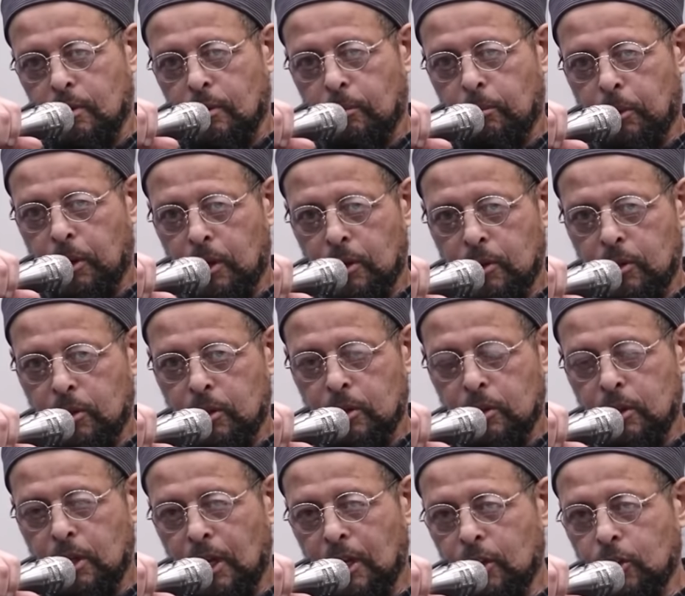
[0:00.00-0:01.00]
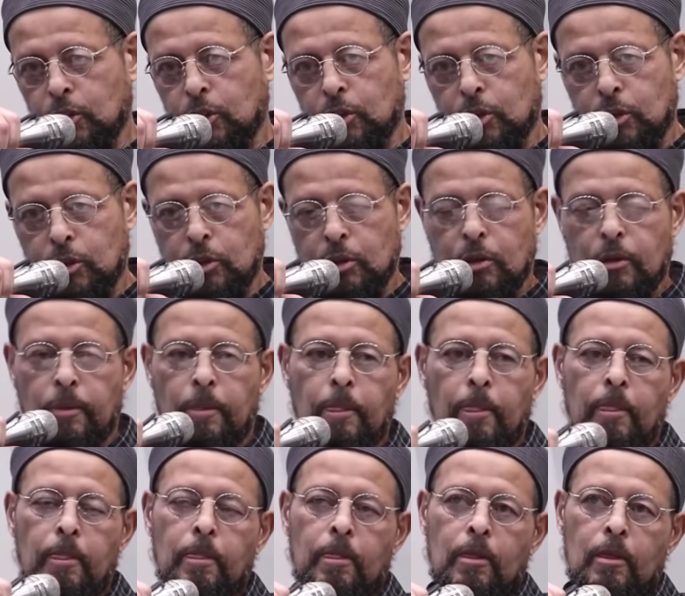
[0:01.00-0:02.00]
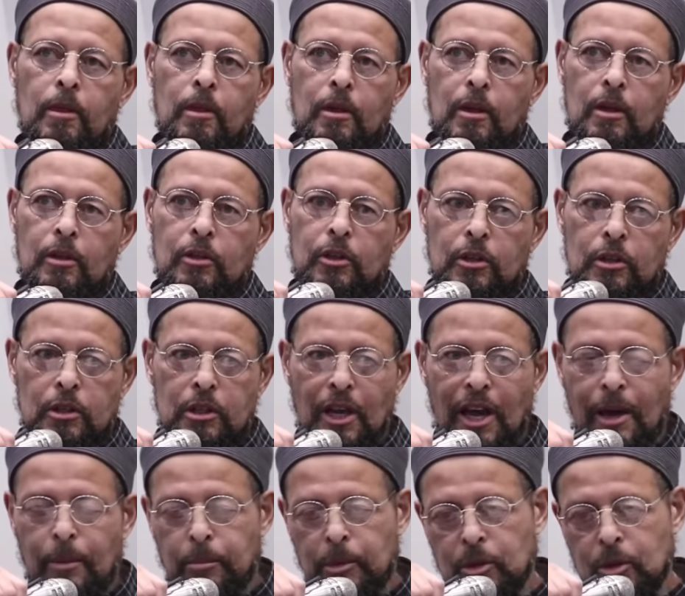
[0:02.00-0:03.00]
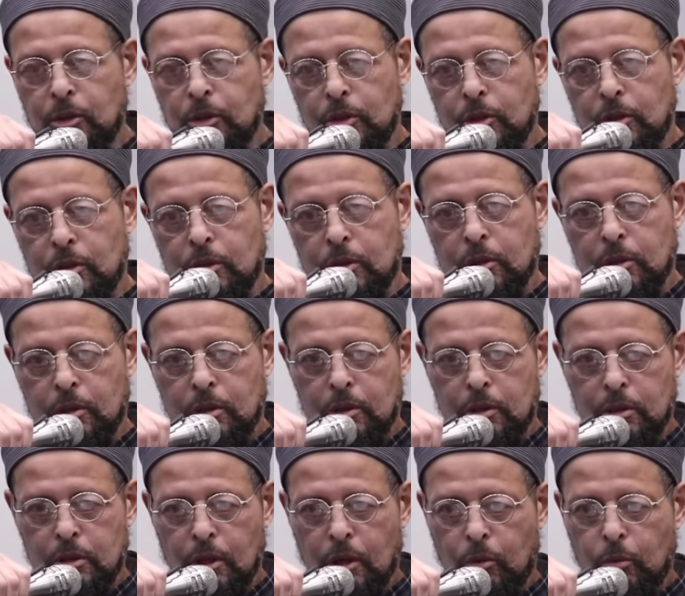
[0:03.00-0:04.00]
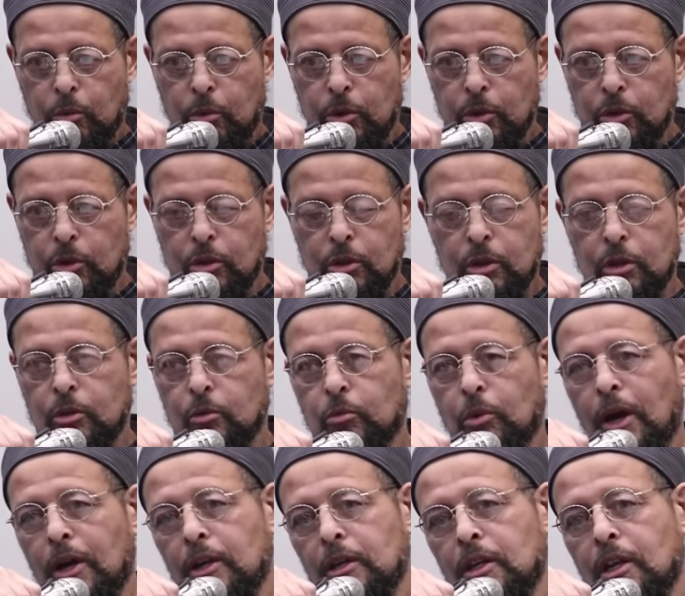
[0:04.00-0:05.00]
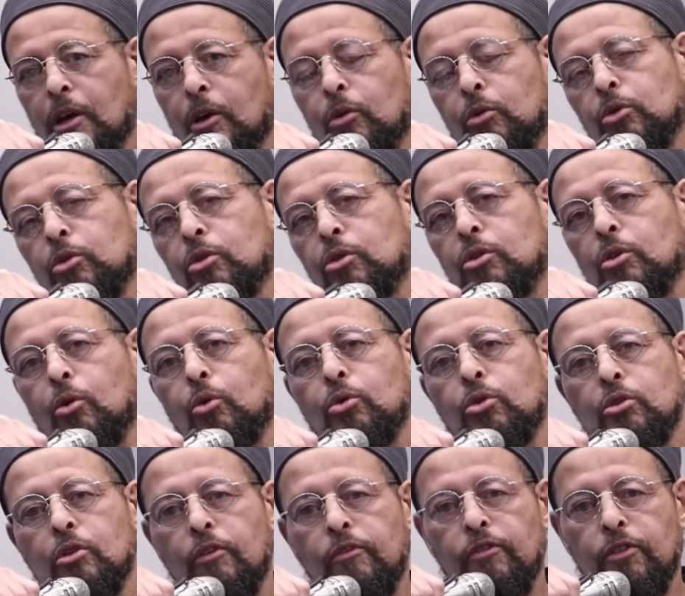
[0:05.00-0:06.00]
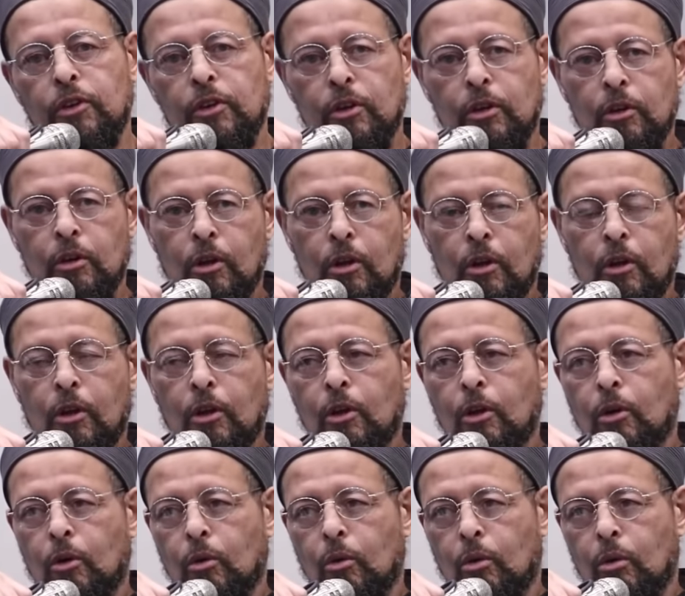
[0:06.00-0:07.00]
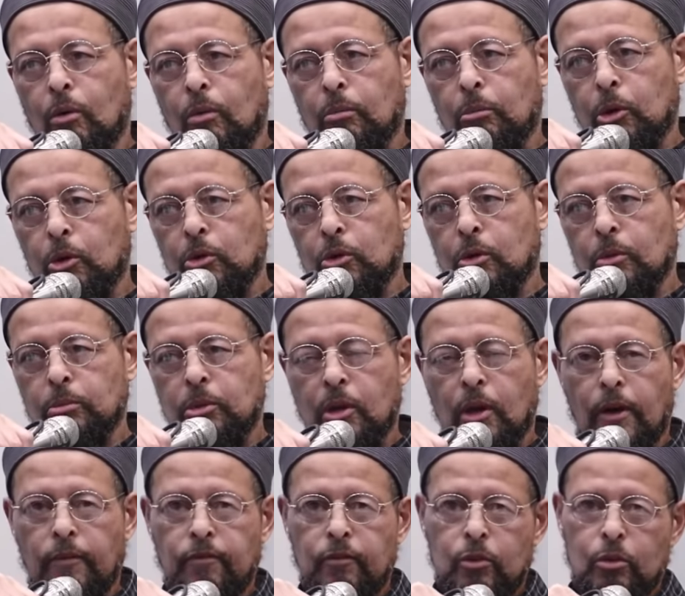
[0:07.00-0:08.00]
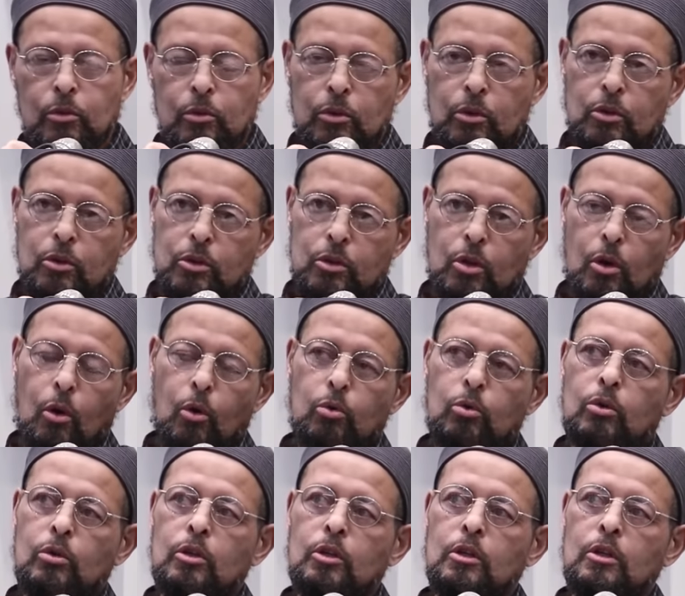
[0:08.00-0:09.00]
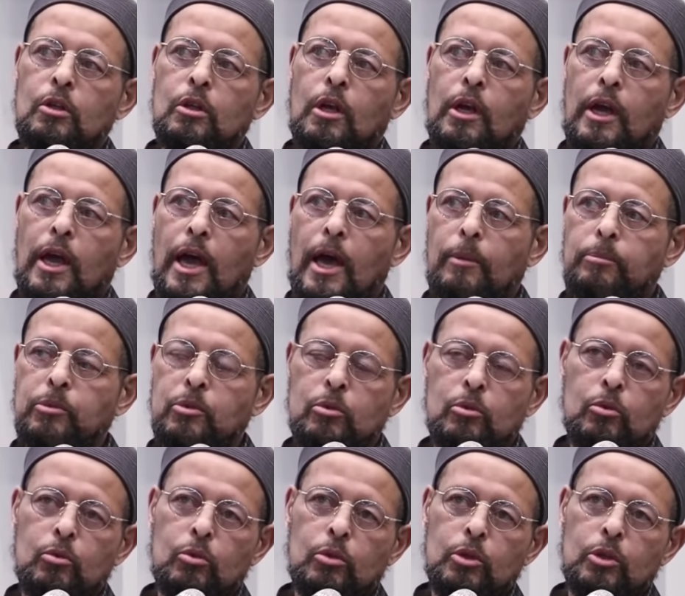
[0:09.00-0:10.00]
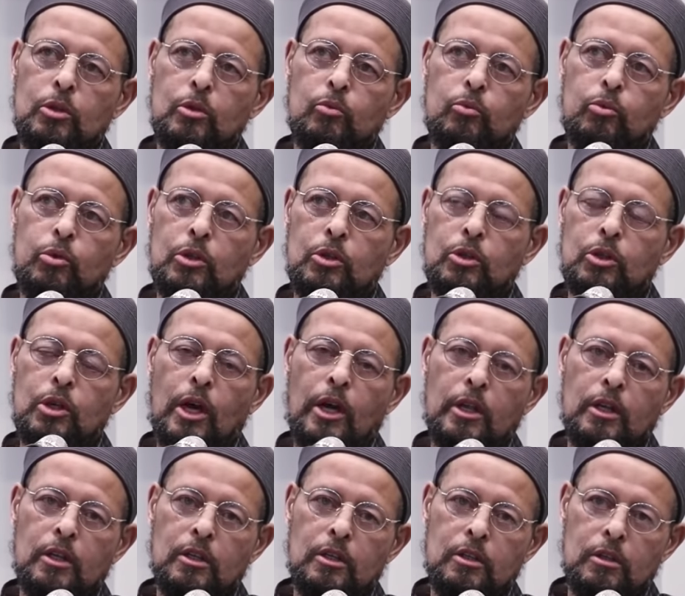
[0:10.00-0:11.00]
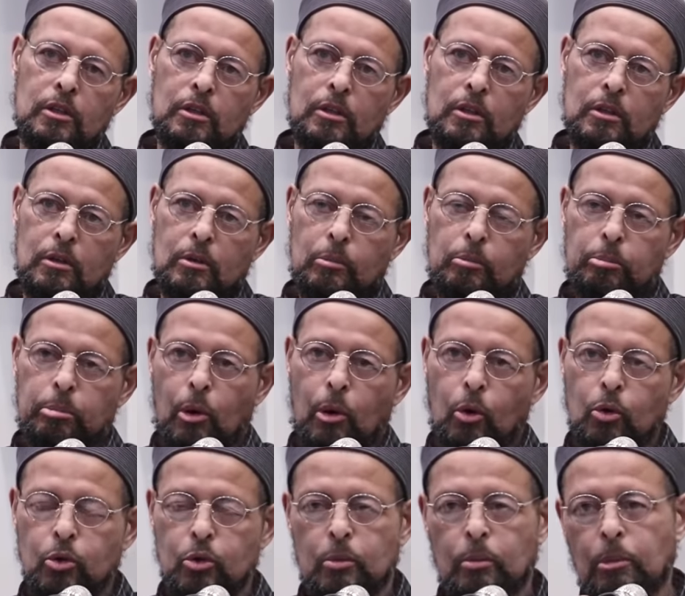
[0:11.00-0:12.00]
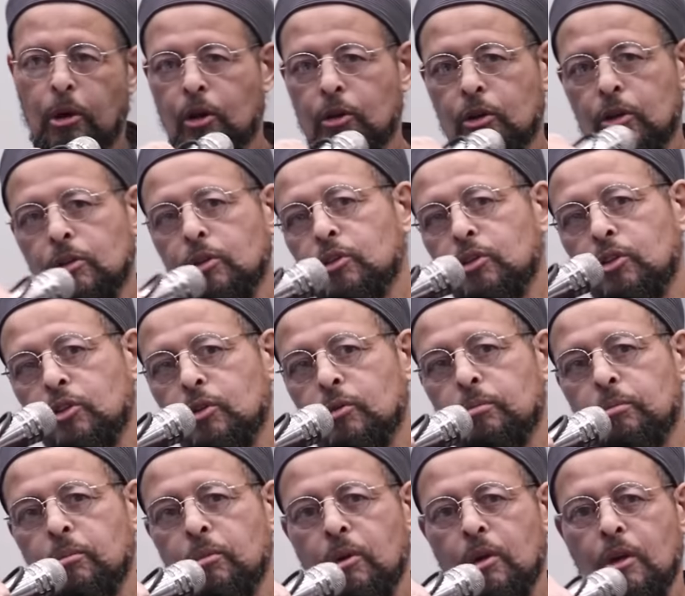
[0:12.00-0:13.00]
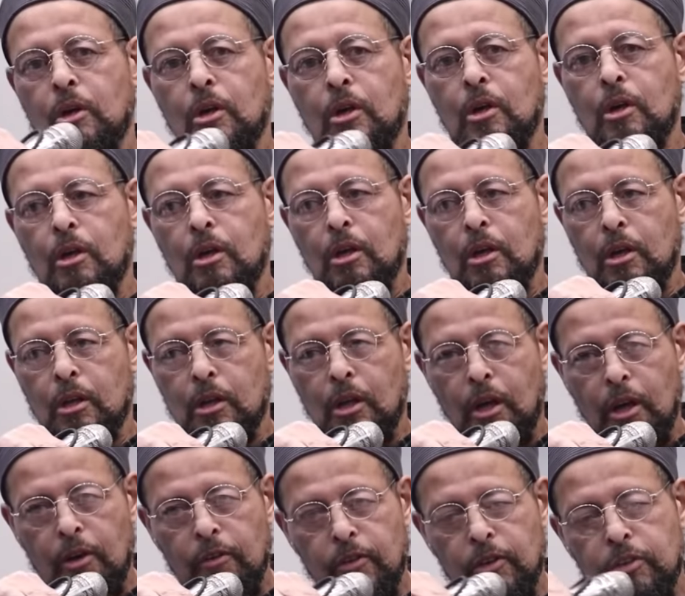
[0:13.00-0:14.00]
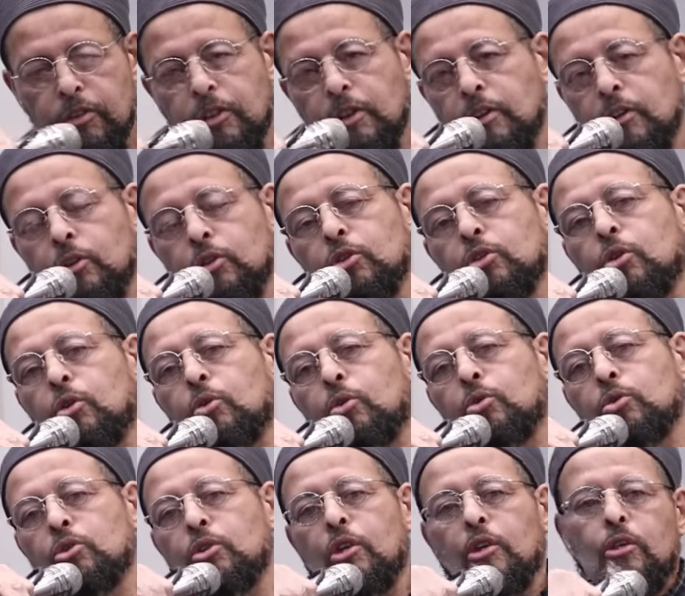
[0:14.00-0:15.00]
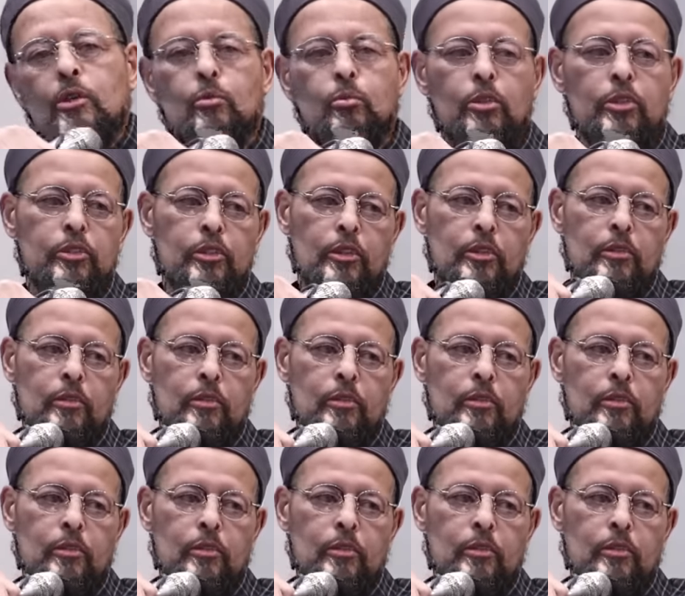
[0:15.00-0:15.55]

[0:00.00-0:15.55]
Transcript: but the danger and the damage that we're seeing right now is so severe, Muslims have to totally, absolutely reject postmodernism and everything associated with it.